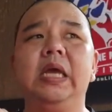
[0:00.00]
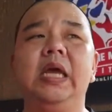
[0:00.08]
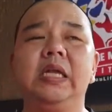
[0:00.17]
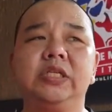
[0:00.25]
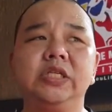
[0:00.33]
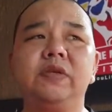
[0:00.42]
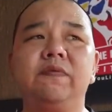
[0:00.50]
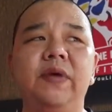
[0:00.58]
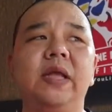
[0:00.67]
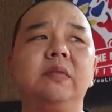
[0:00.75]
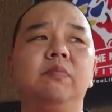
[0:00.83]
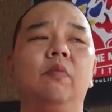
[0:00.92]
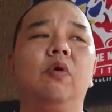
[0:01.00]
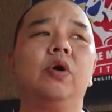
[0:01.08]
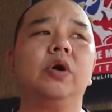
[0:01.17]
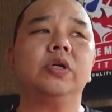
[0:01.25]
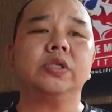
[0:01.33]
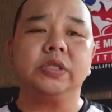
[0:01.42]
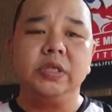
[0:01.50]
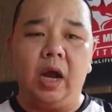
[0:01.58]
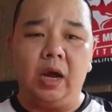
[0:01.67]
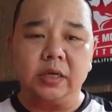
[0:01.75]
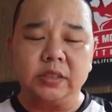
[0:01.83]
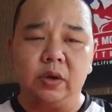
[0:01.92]
it just felt more
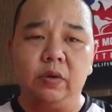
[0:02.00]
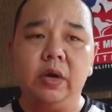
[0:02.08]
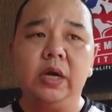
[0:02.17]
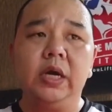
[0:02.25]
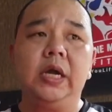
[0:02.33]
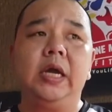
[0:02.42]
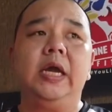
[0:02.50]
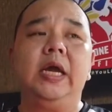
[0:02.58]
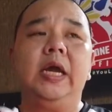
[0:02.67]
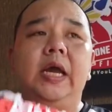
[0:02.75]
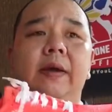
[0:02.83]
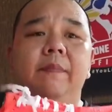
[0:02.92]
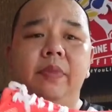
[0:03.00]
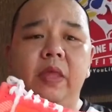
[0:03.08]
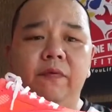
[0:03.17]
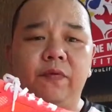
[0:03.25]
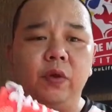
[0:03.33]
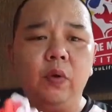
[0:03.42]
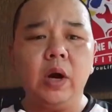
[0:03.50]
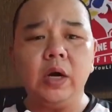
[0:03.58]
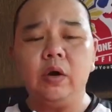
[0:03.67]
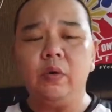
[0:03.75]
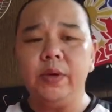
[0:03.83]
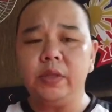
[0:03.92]
snug. So if you are
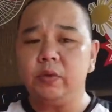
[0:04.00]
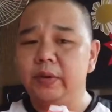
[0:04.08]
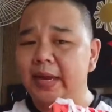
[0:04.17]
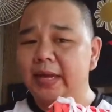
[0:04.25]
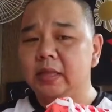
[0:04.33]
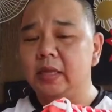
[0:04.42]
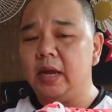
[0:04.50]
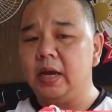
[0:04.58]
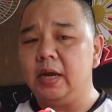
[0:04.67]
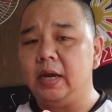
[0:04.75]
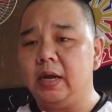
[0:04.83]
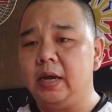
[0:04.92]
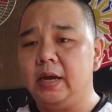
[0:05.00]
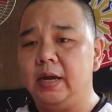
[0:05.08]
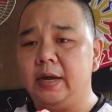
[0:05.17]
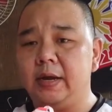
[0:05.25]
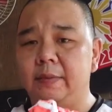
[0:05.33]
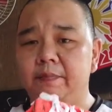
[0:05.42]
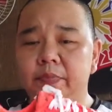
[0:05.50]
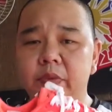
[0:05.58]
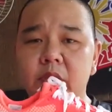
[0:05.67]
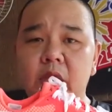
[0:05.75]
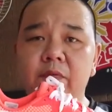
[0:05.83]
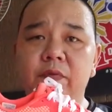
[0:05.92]
going to get,
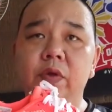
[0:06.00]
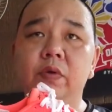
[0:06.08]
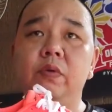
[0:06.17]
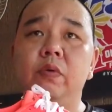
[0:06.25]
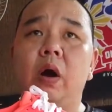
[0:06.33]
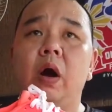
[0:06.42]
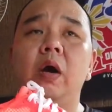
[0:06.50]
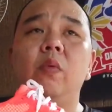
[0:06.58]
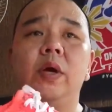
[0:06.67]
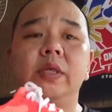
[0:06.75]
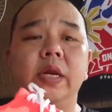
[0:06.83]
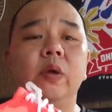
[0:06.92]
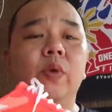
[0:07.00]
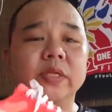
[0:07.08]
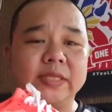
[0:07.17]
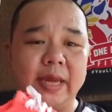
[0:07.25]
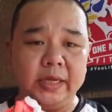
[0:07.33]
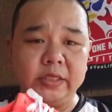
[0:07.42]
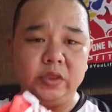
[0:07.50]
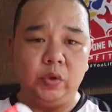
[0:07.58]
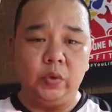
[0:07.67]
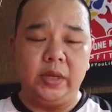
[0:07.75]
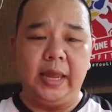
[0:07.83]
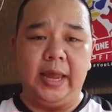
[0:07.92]
if you are wondering what size
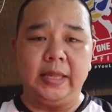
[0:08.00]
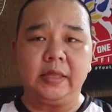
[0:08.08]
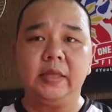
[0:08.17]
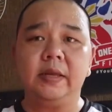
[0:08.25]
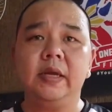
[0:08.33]
to get,